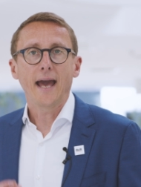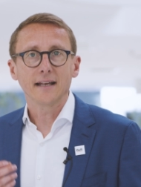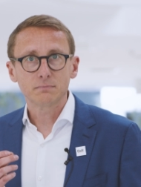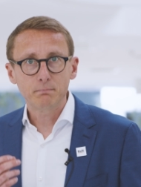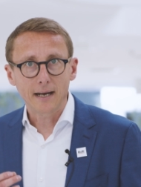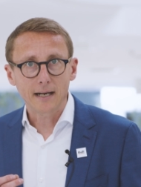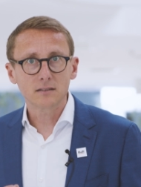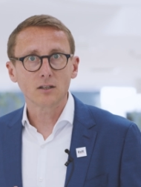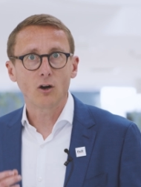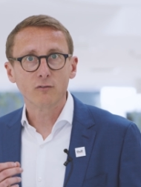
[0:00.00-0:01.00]
As
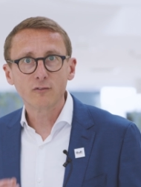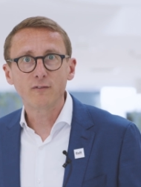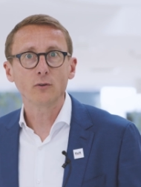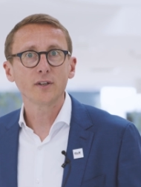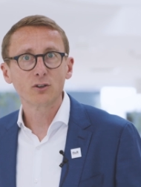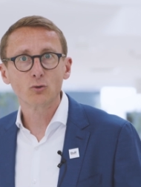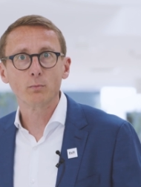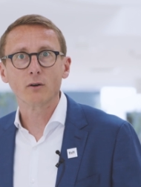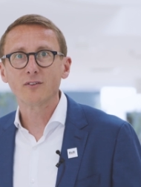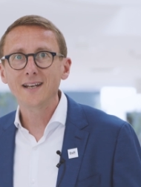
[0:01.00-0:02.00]
part of a founding
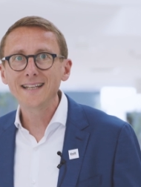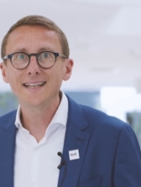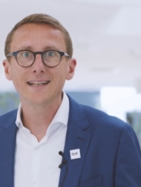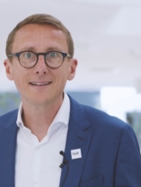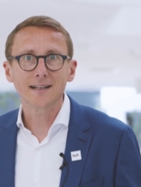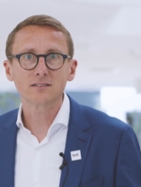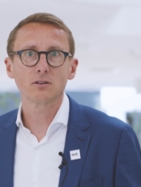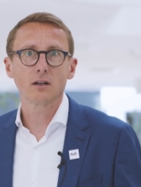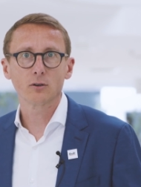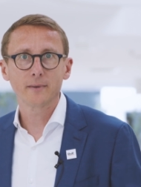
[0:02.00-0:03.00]
group of leading
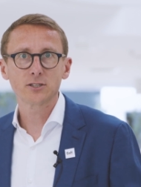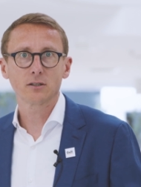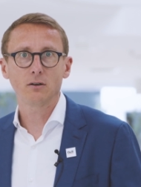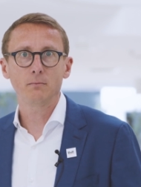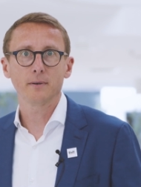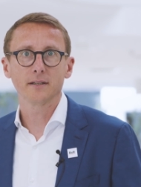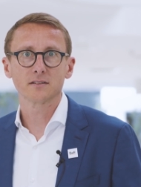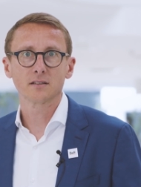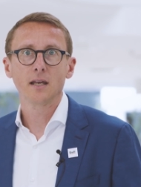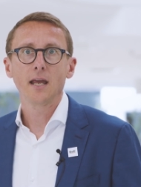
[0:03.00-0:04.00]
industrial automation
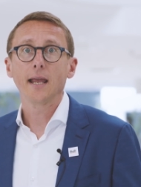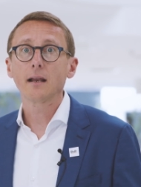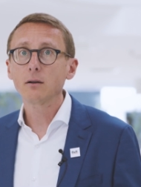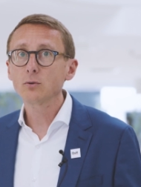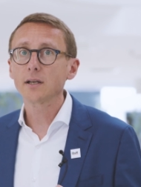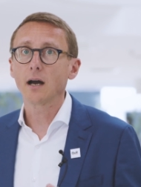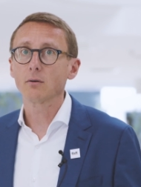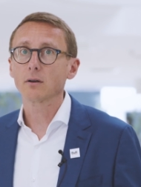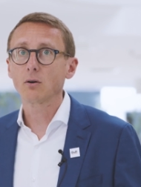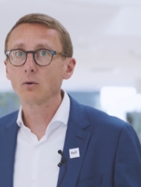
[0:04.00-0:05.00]
companies, including
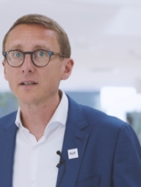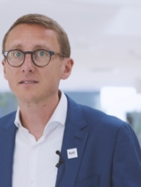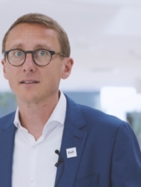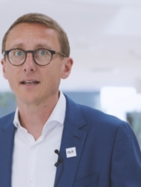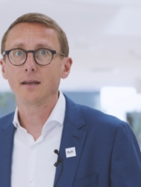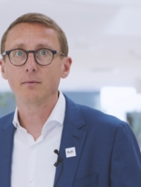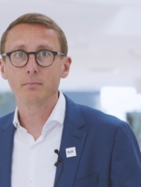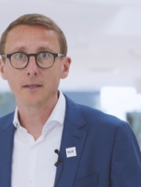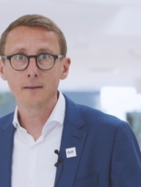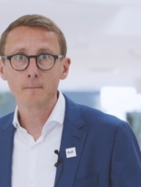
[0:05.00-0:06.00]
our colleagues at
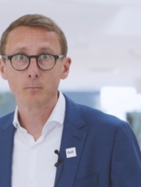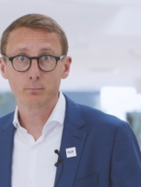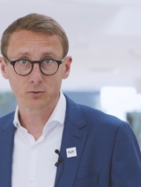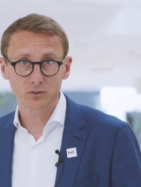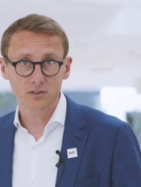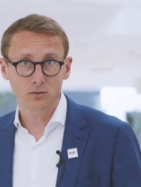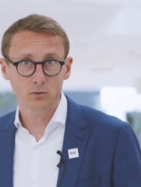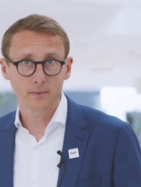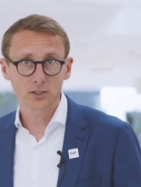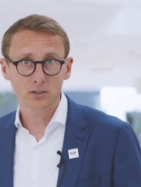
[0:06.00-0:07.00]
ABB, Process
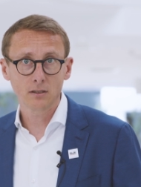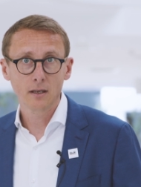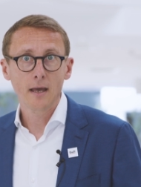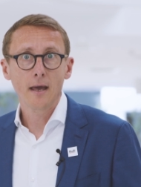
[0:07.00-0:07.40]
Automation,